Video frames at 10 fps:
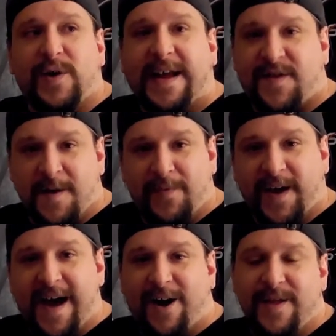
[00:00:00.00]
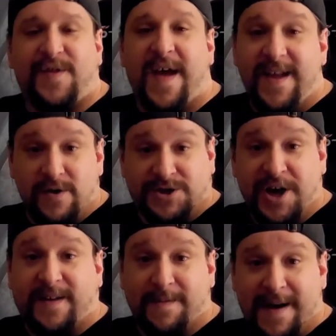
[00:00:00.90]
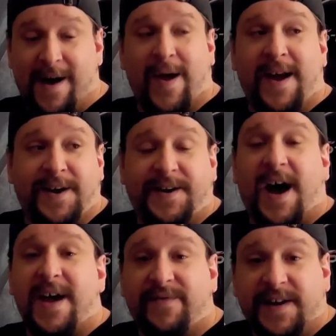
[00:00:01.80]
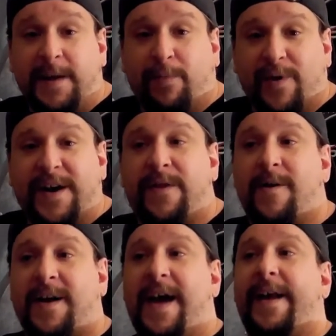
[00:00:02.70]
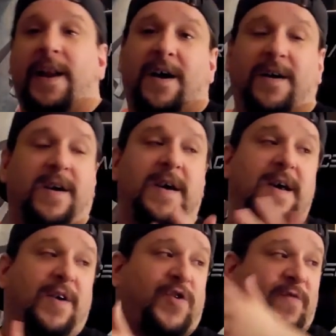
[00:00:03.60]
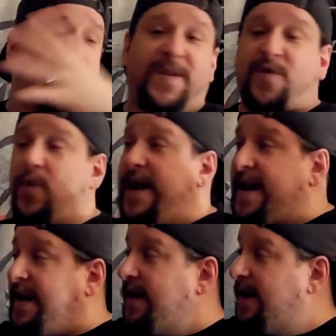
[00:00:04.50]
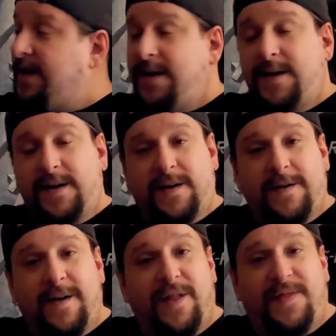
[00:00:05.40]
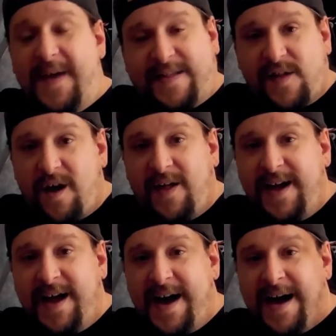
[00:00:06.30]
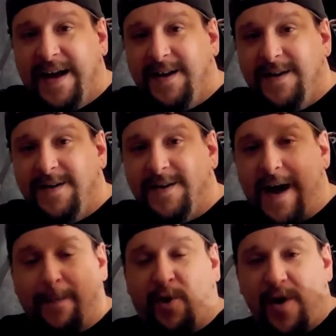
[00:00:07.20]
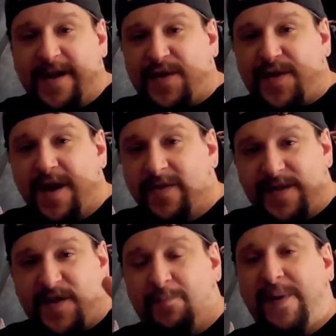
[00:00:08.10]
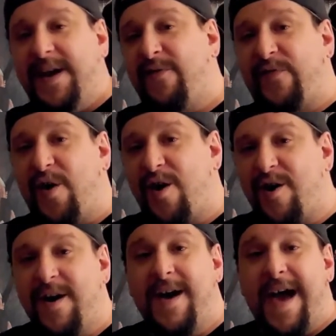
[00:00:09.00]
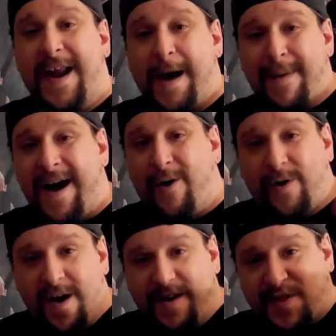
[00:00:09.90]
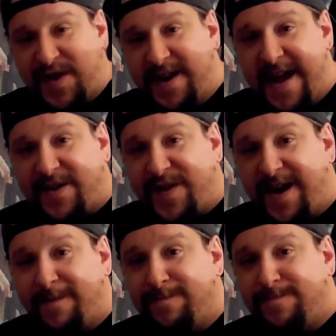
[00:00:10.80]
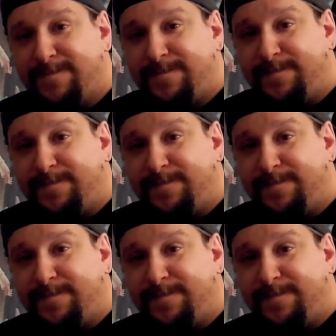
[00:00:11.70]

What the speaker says: you'll get something out of this and you'll check them out and dive deeper into their catalog. So for this week, that's all I got. I'm Chris, this is BFR, and I'm out. I'll see you next time.